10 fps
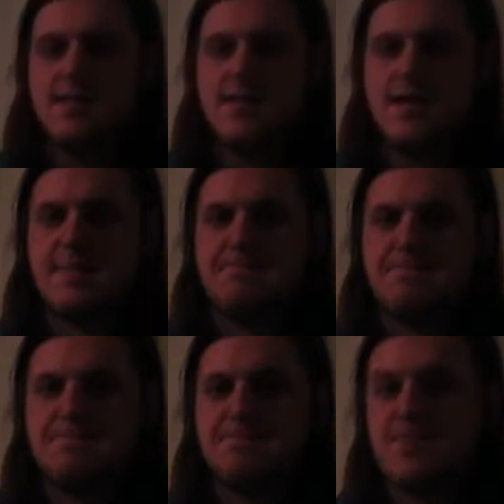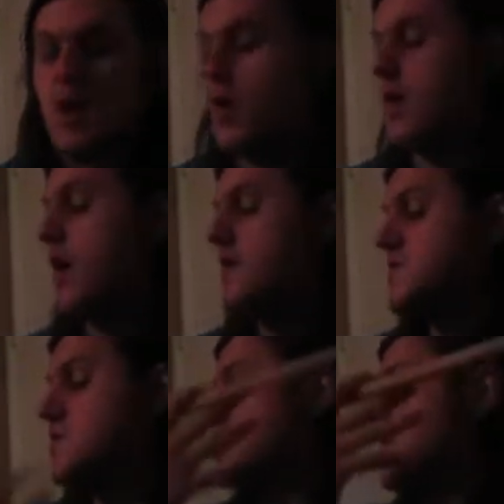Yeah. Oh, and
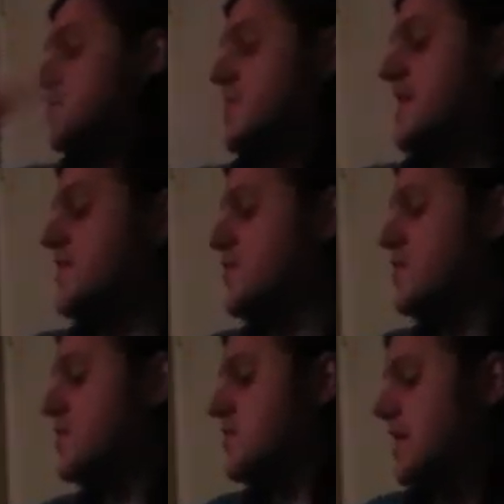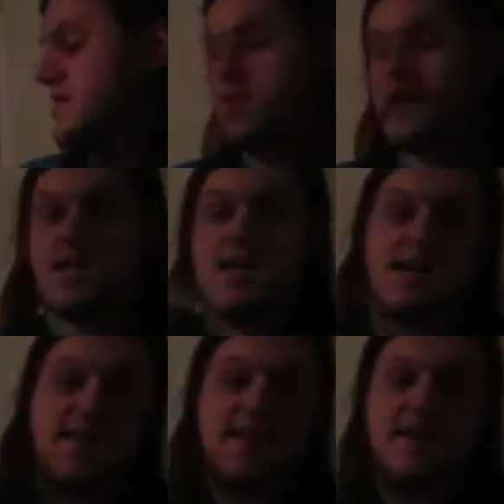also during the playthrough, I was gonna
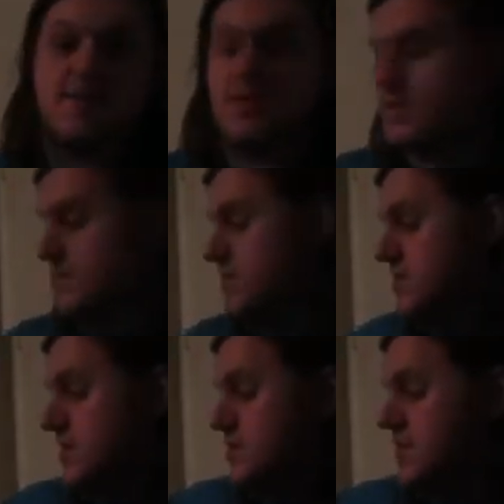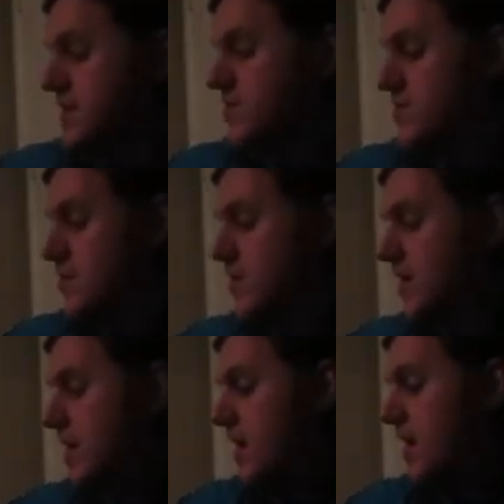cut there, but during the playthrough,
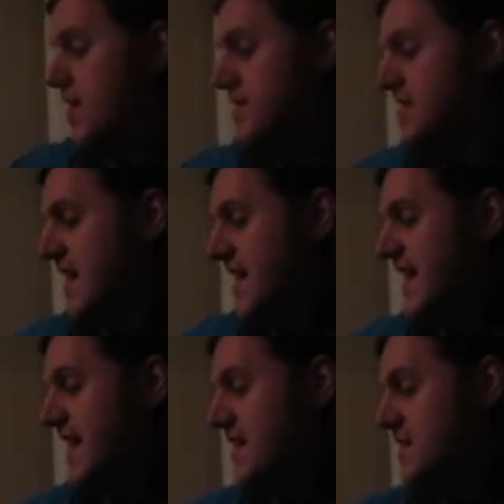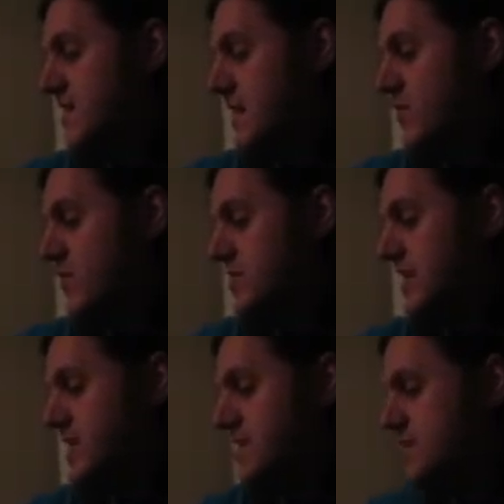this hi-hat like
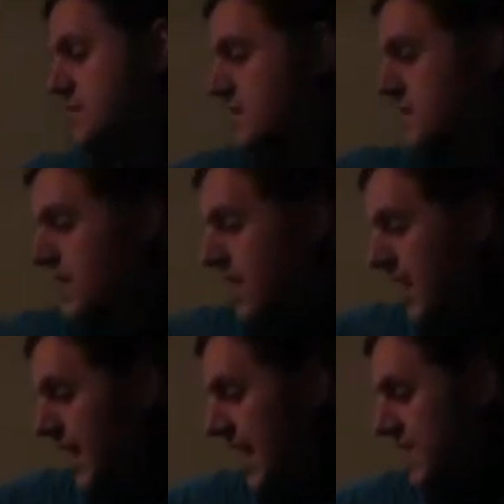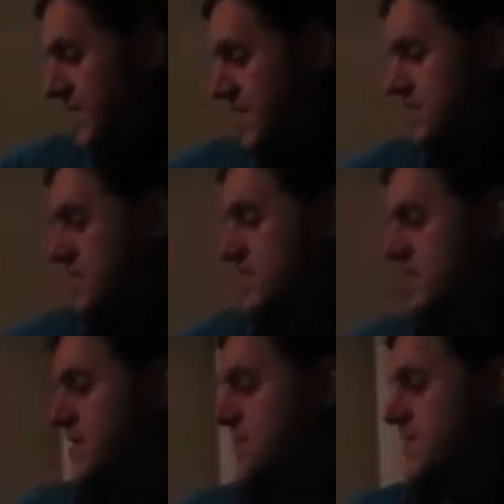rotates, and I have
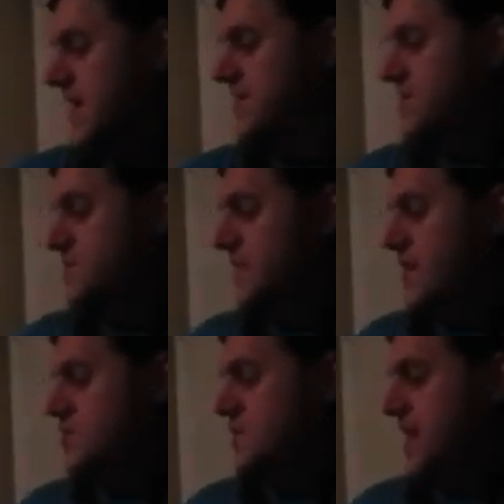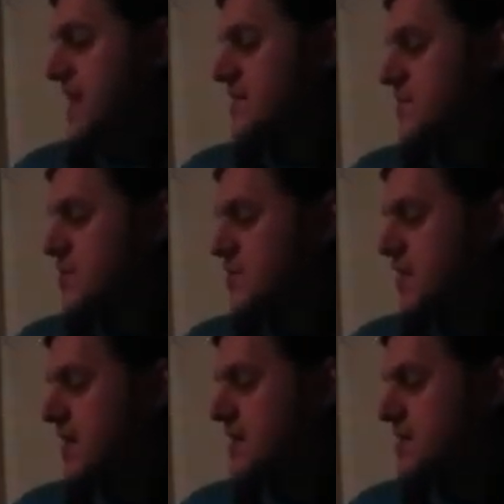this mouse pad mute
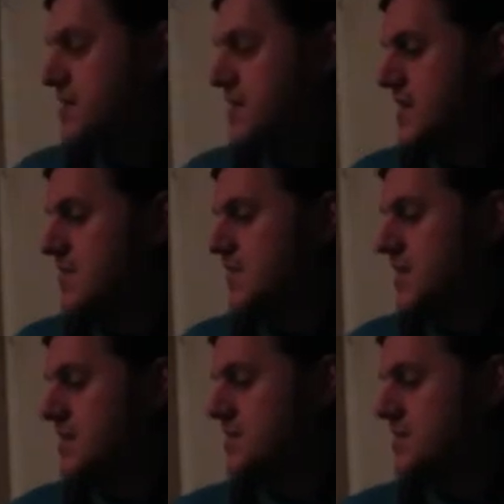on it to keep it